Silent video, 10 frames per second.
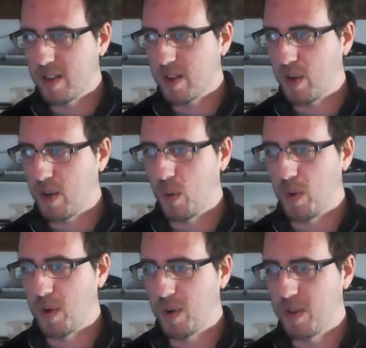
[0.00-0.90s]

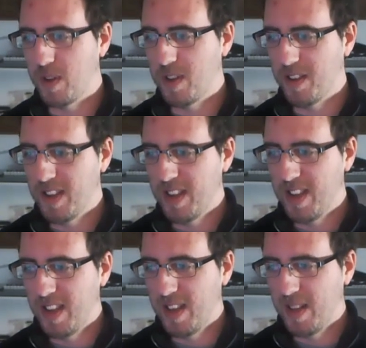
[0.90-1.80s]
Cool. Those were
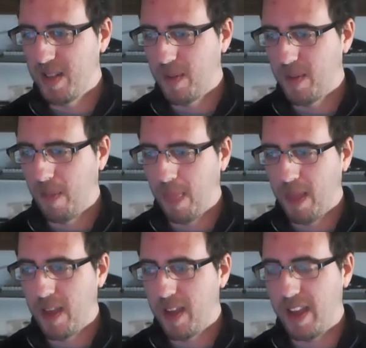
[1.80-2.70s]
great.
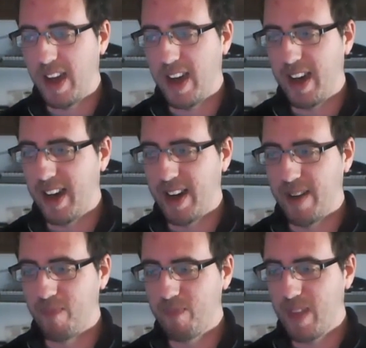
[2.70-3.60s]
Yeah.
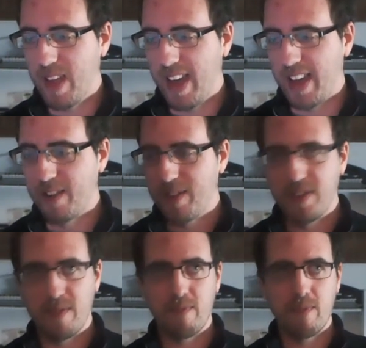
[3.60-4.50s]
Um. And
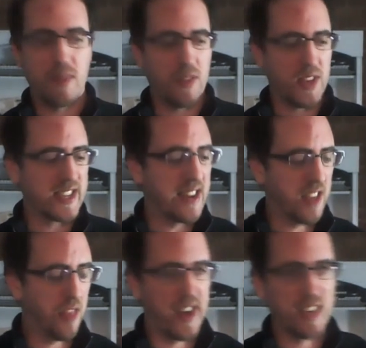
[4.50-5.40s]
these kinds
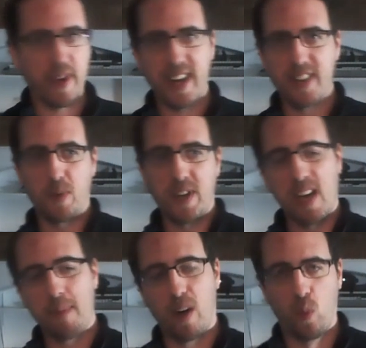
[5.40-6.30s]
of things, because we're talking
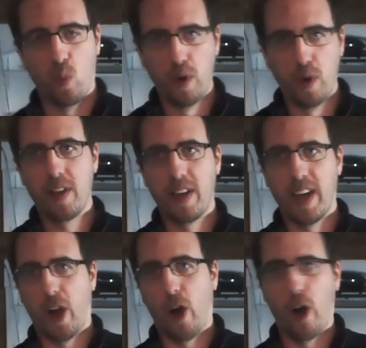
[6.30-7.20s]
about wood
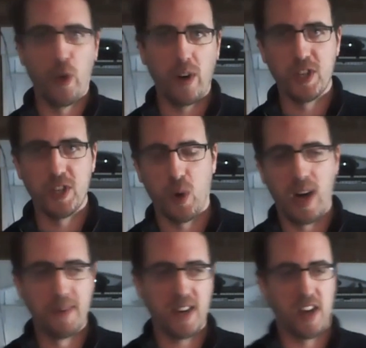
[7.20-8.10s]
and hardware store
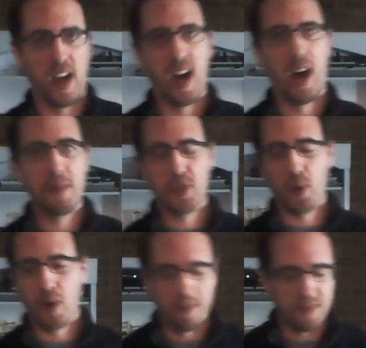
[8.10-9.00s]
objects and hobby
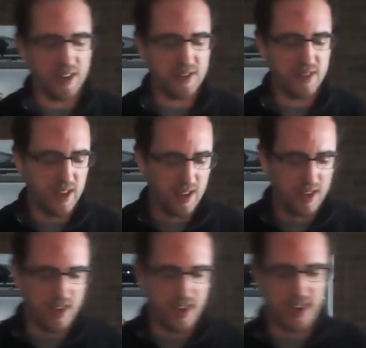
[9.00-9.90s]
store objects,
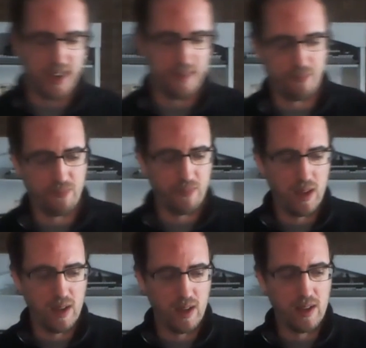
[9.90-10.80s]
um,
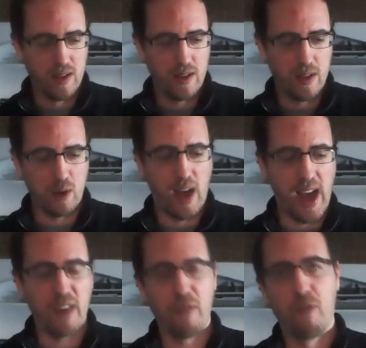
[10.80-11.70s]
you know,
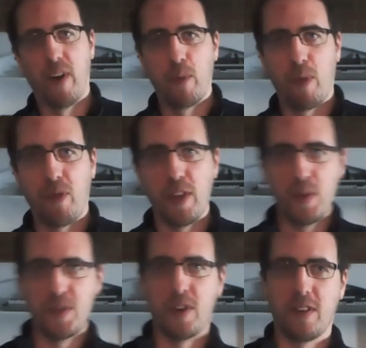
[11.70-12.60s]
have fun with the
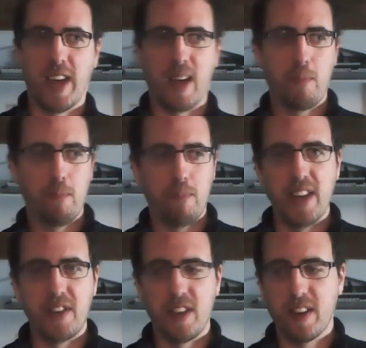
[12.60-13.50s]
user. Like
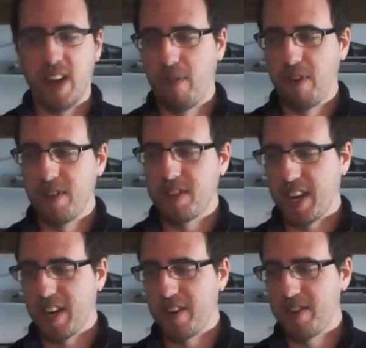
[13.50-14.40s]
paint it covered in
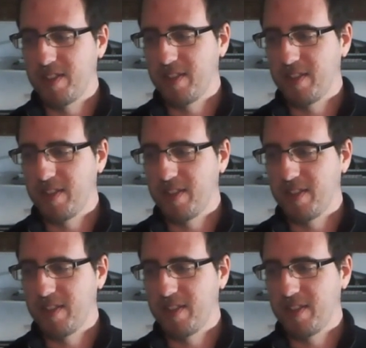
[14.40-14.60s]
stickers.